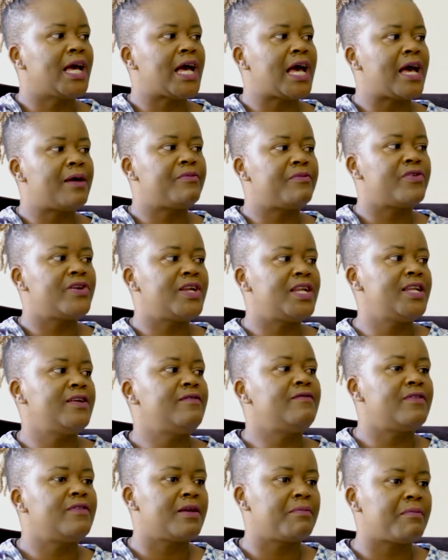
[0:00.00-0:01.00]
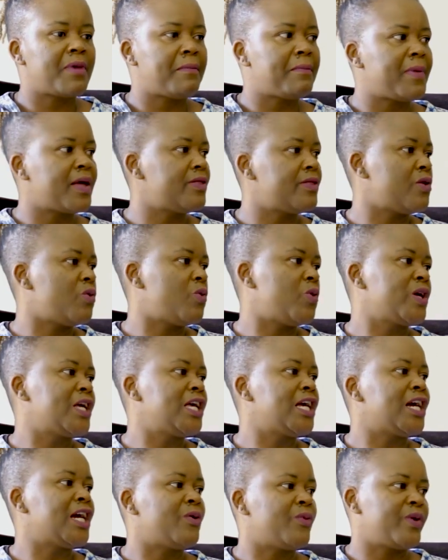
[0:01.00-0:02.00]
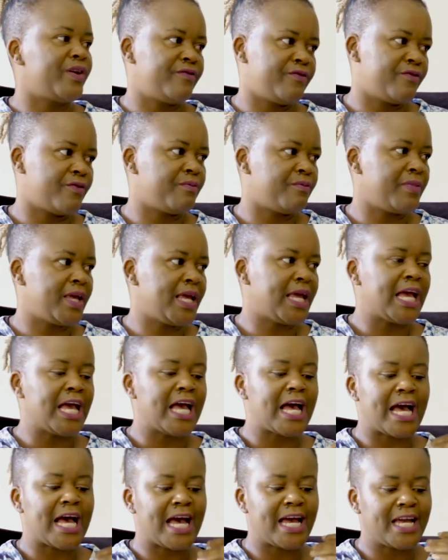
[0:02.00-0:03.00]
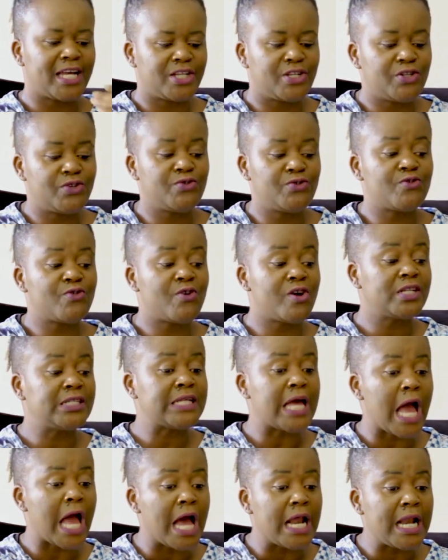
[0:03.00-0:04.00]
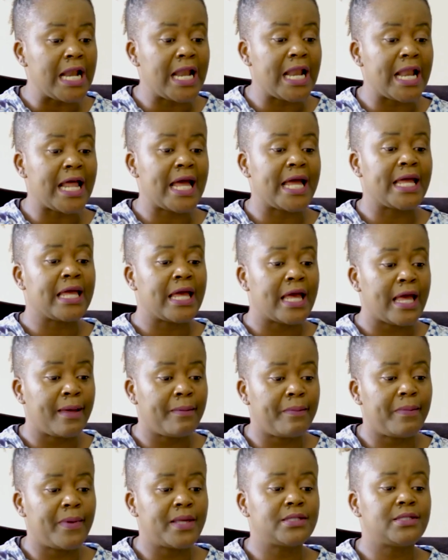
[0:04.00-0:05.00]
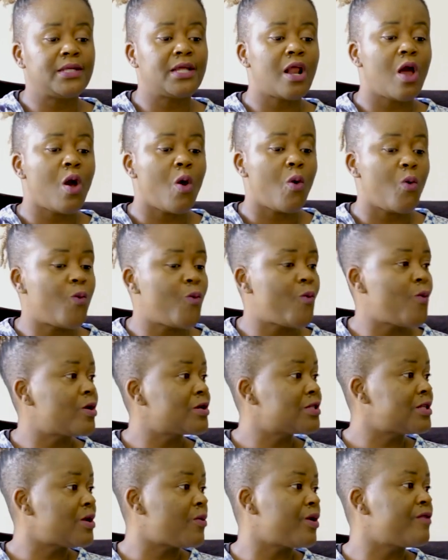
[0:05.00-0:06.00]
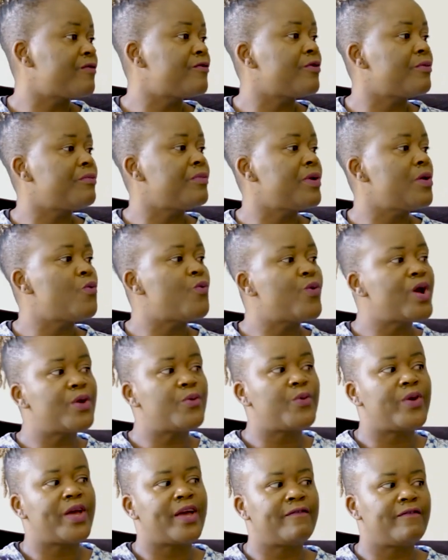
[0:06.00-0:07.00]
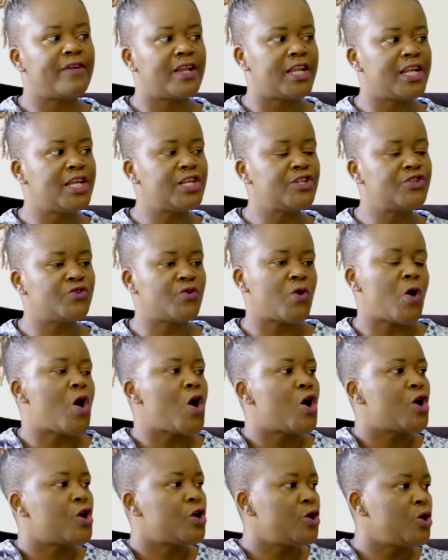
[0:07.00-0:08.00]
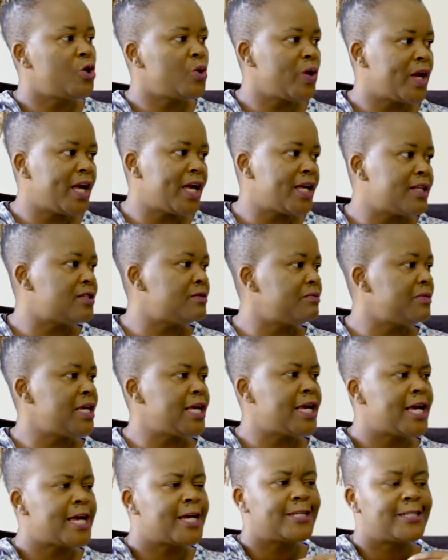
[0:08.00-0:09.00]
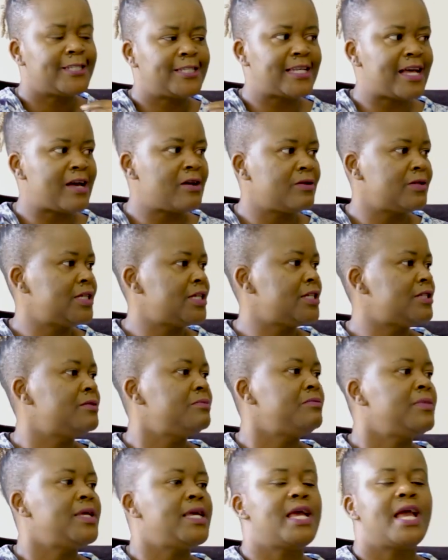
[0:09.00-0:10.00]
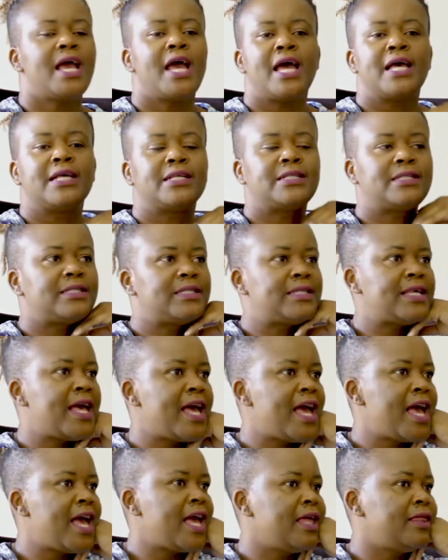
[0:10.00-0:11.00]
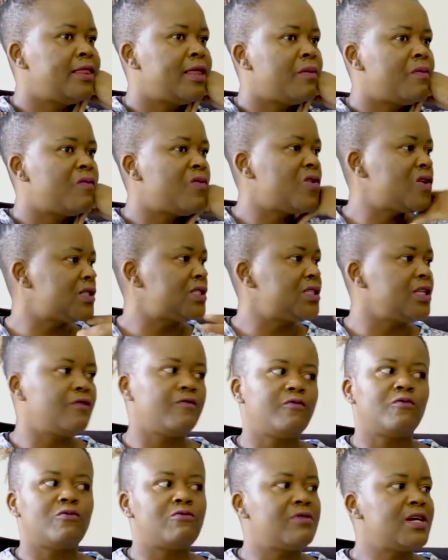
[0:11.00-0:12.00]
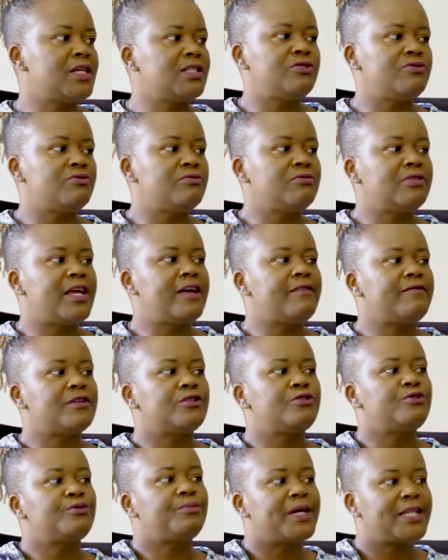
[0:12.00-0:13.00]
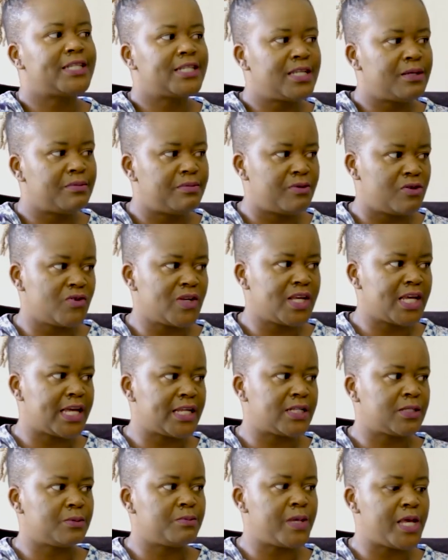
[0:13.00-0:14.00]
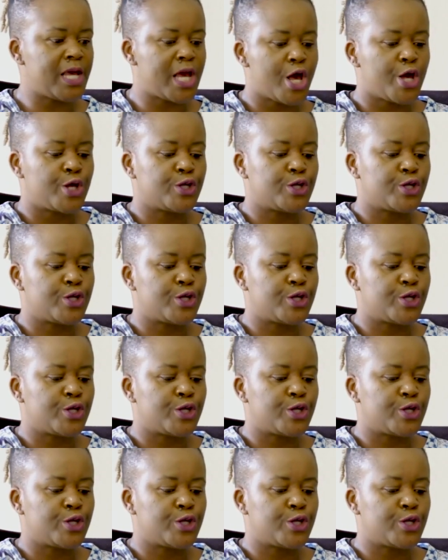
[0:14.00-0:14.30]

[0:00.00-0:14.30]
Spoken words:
I'm reliving my mother walking away from me. I do not like a person who walks away from me when we have an issue. Look at me, shout at me, say the most evil words you could ever do, but keep looking at me.